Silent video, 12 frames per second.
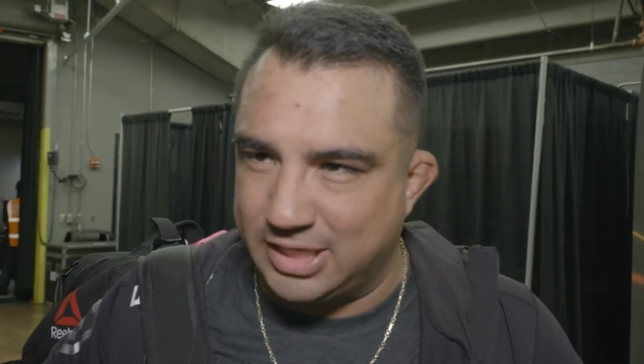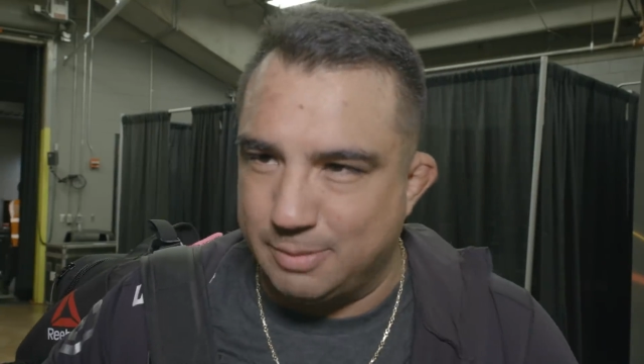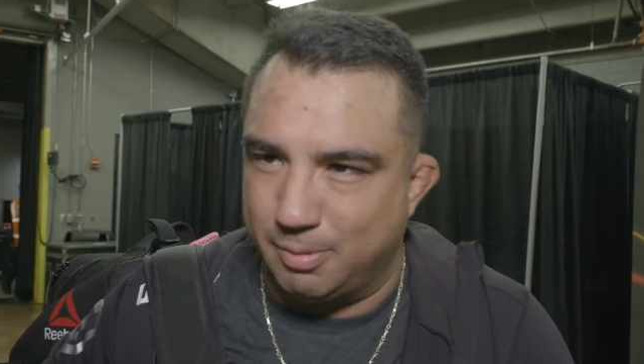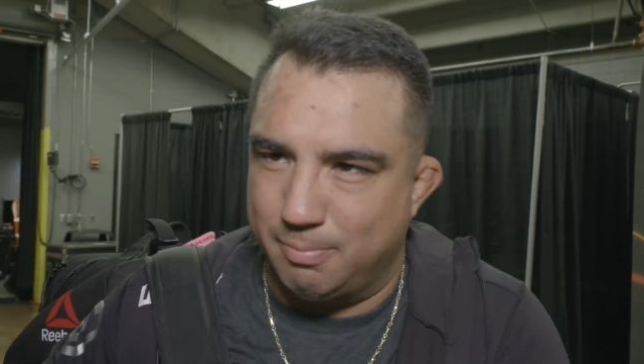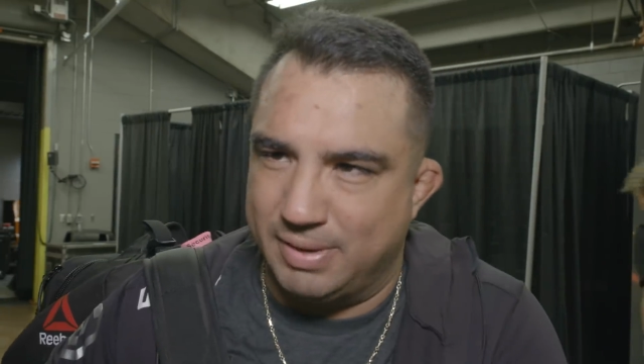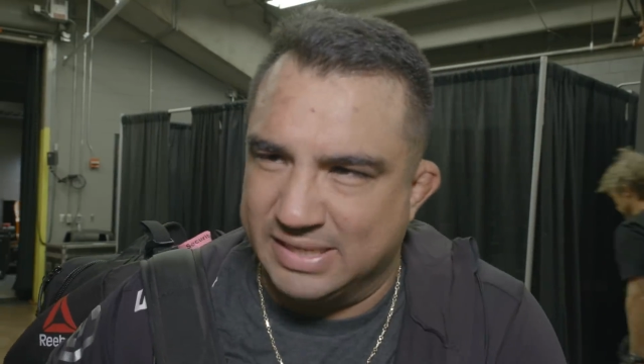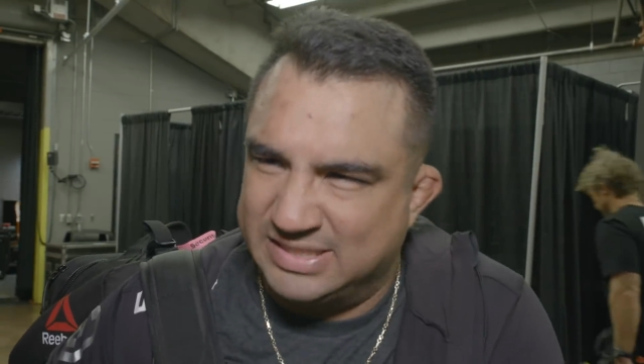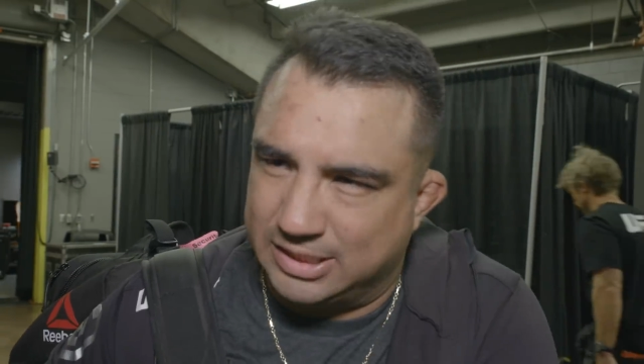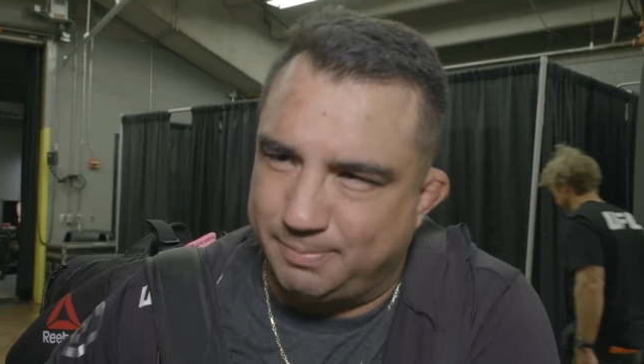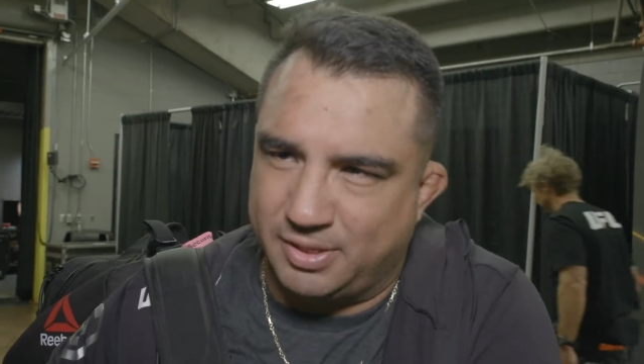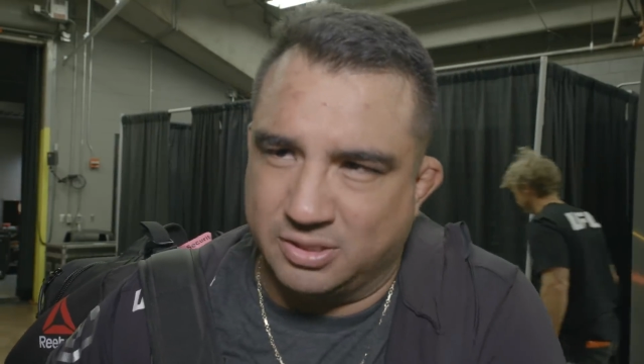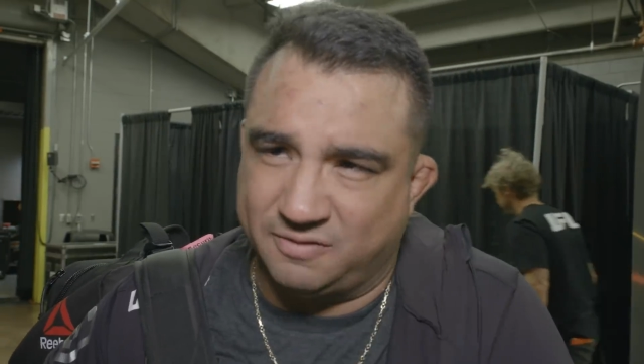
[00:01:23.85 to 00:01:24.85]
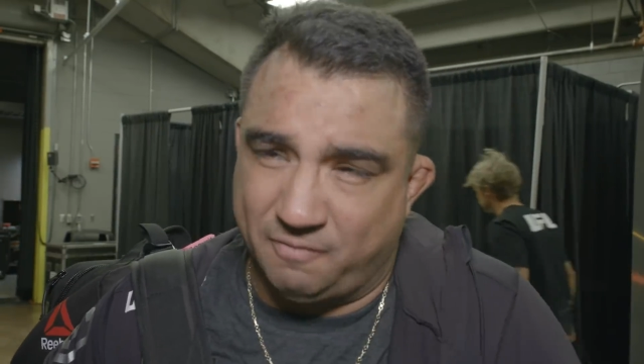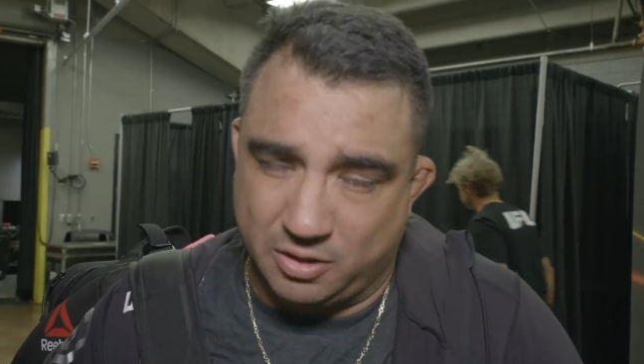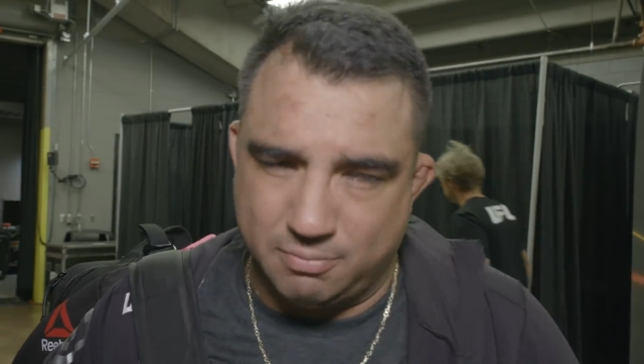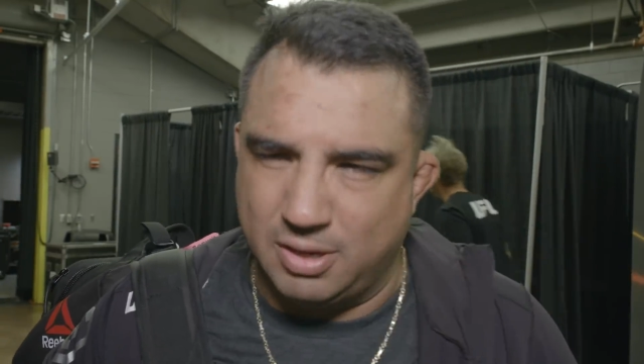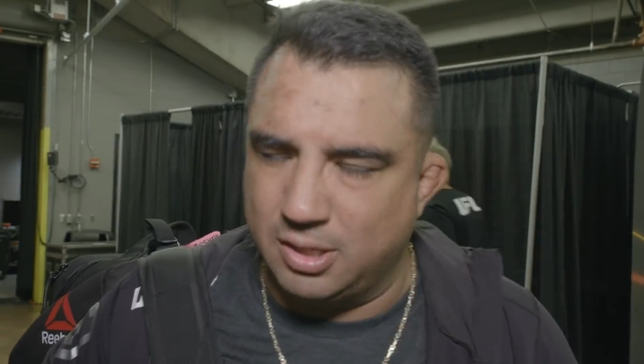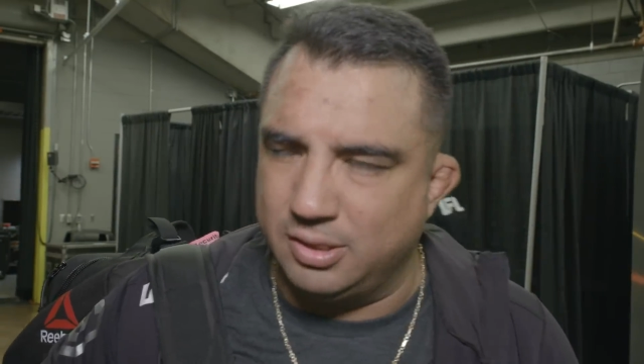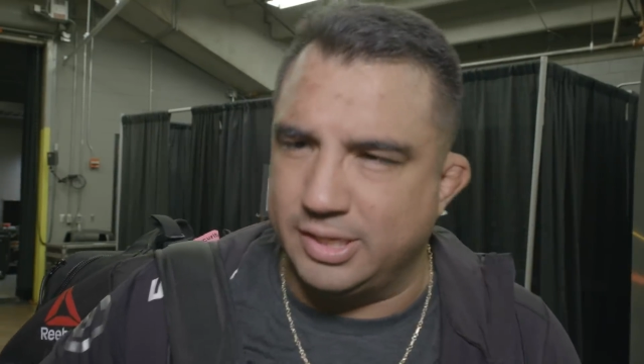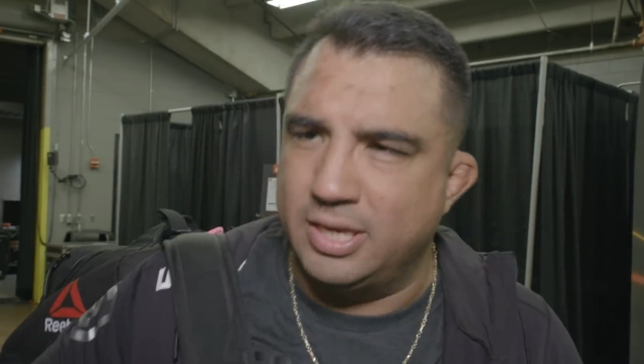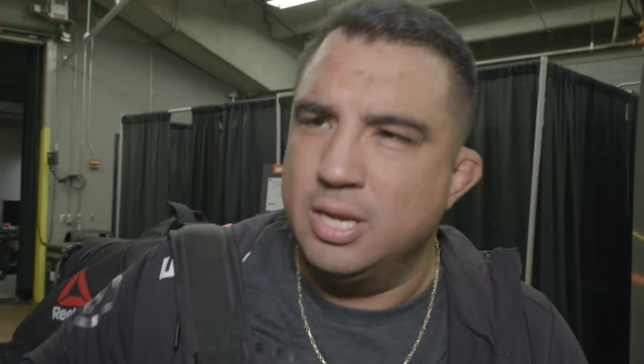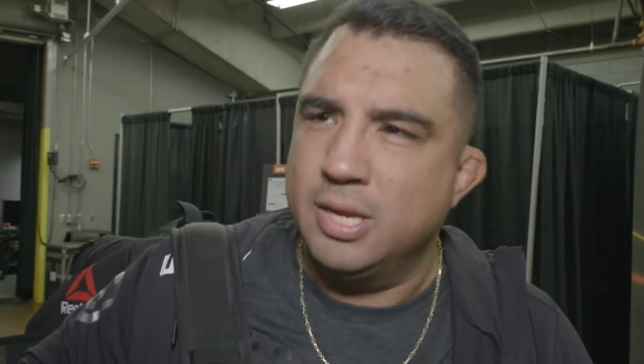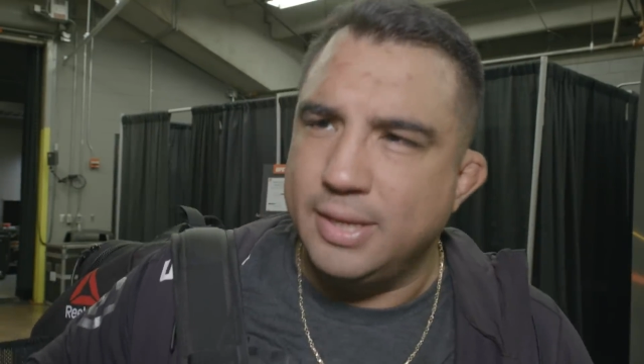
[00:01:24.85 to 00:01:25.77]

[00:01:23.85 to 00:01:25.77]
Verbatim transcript: keep him basic, because fundamentally,